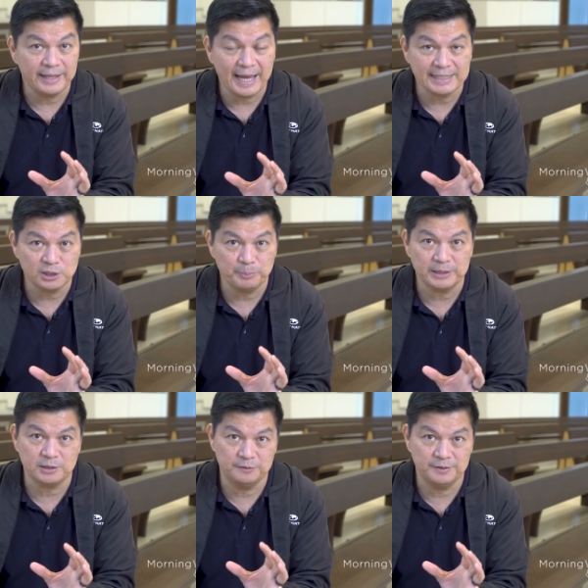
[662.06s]
the
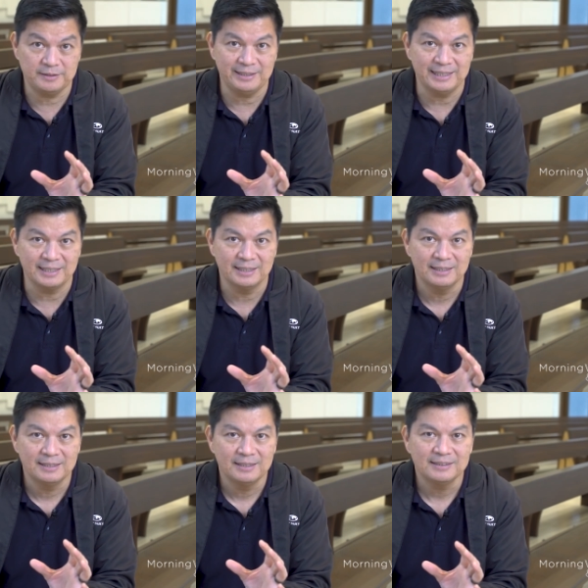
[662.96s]
aspects of a thing.
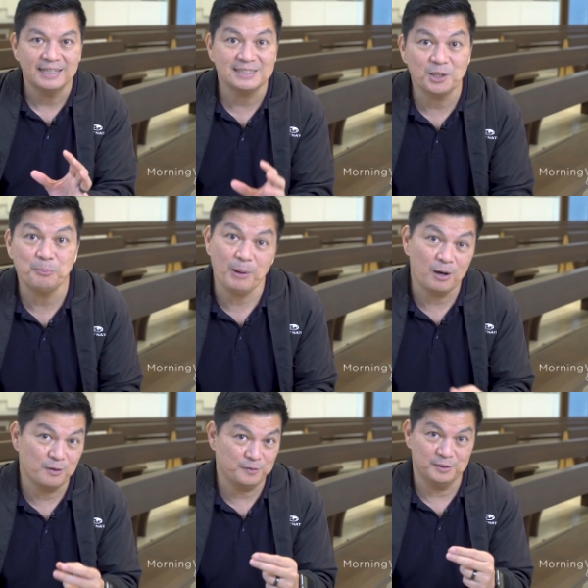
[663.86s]
That's how
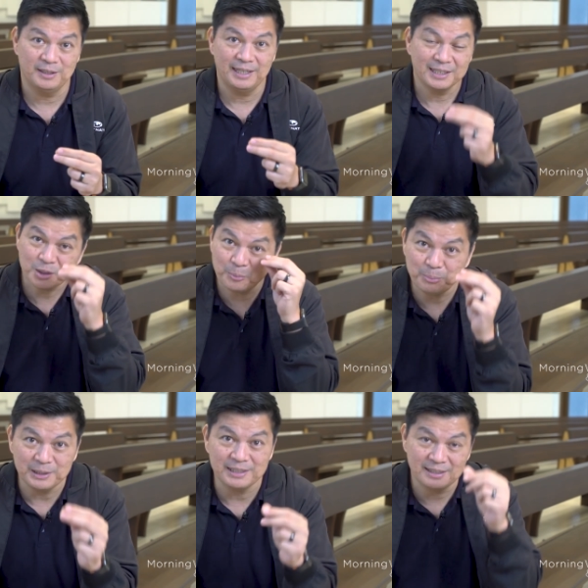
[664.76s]
powerful and
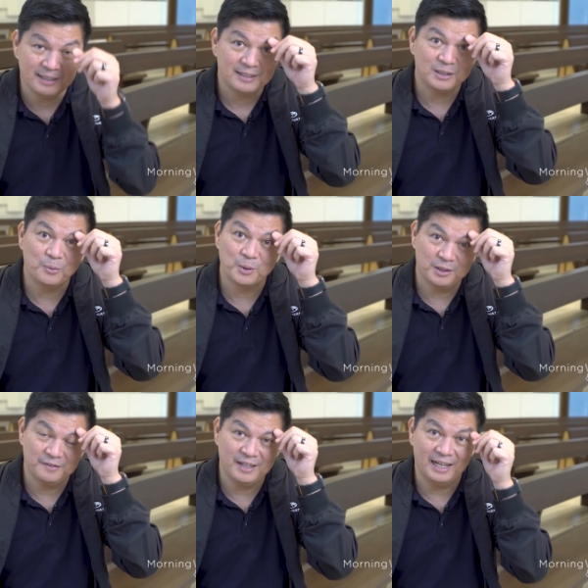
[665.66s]
complete the
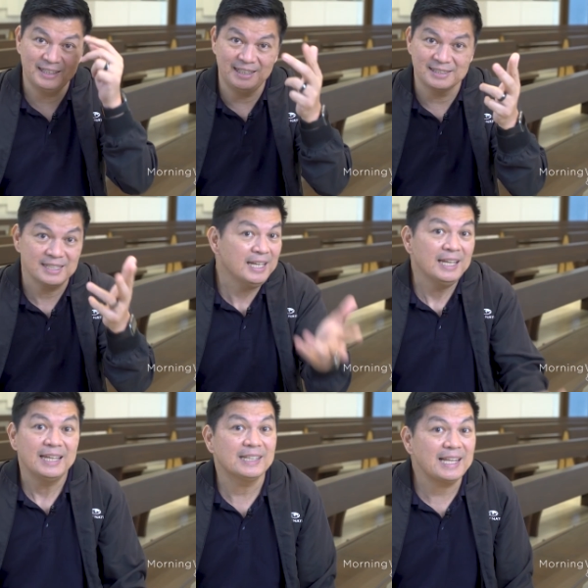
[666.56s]
Word of God is.
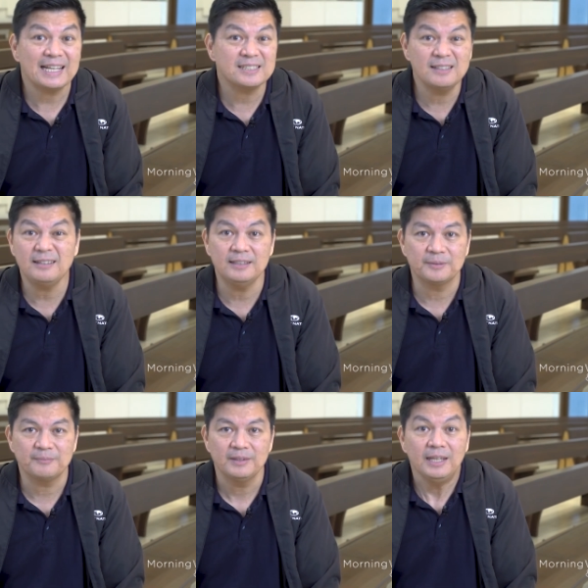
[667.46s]
It lacks
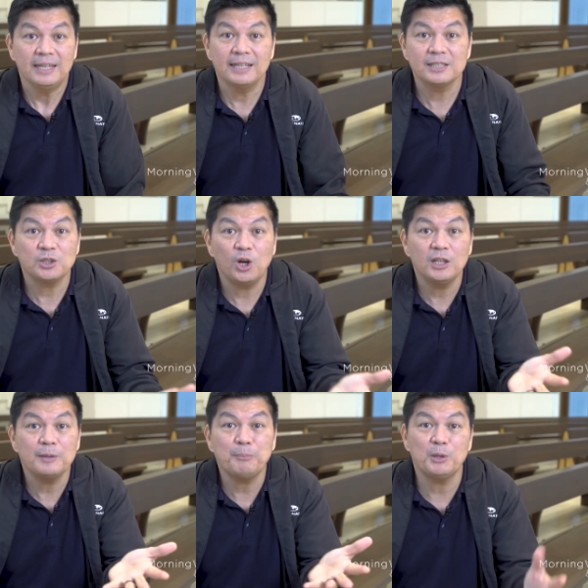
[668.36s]
nothing. It is
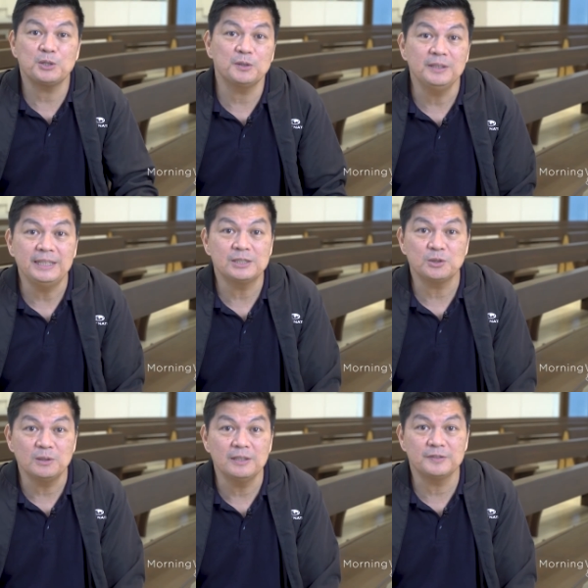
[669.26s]
all a person needs
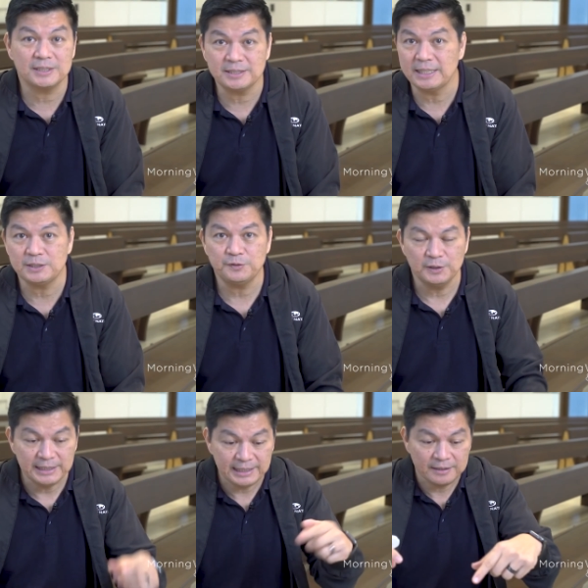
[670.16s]
to live
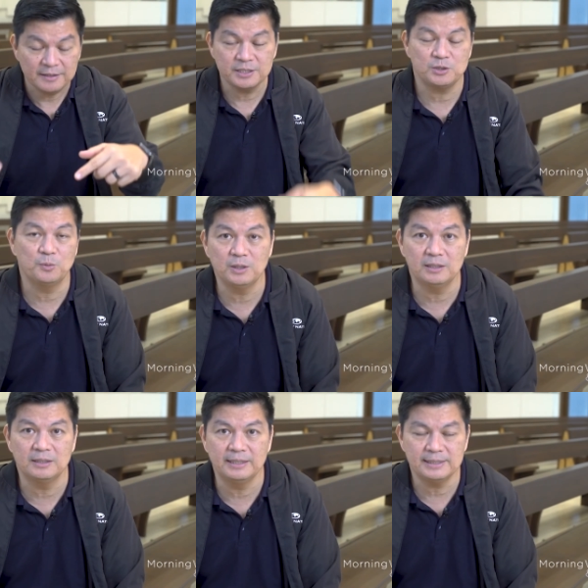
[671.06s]
successfully in this
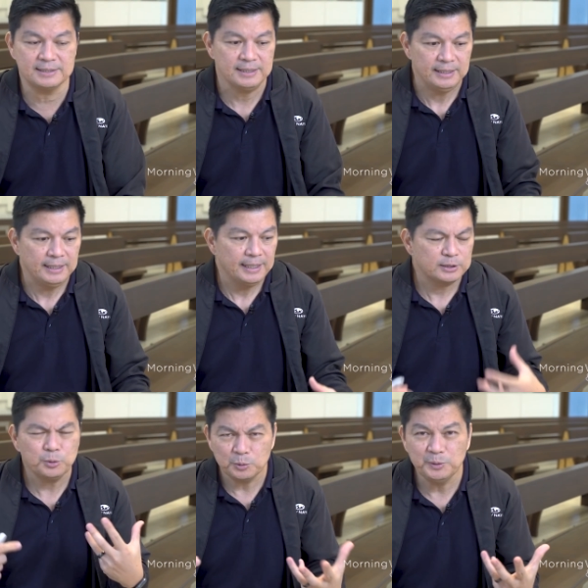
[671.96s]
world. It's,
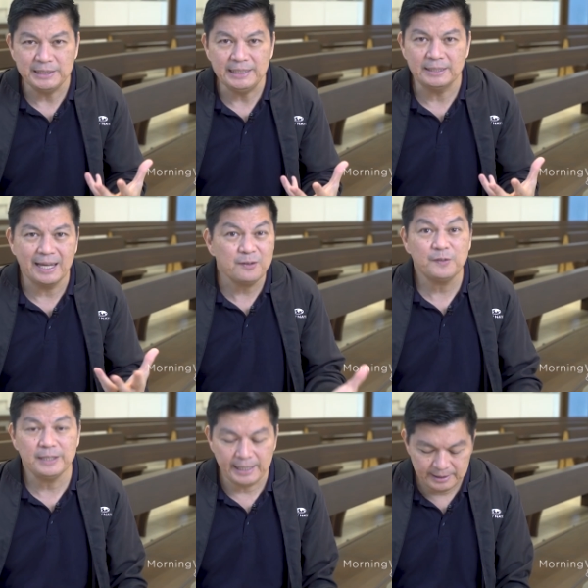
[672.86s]
it's what we need
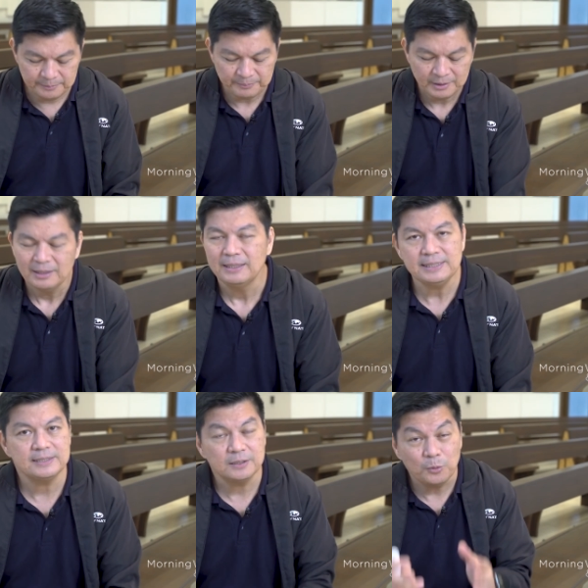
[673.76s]
every day. And
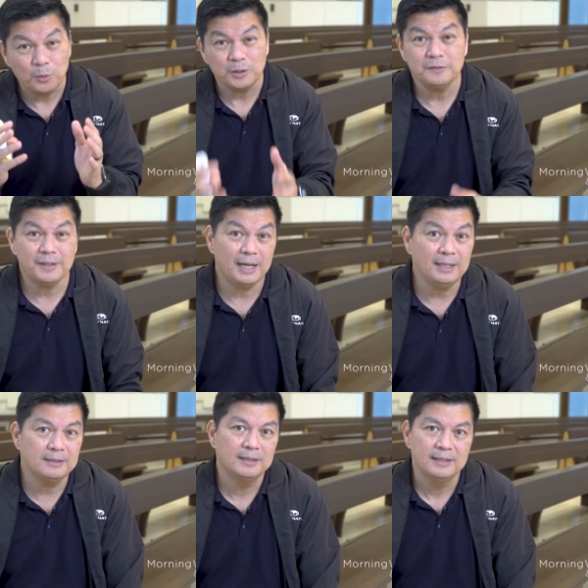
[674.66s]
listen, the Word of
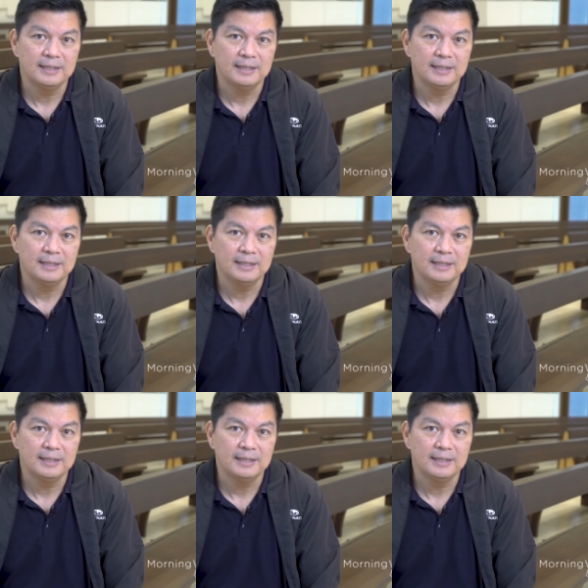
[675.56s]
God,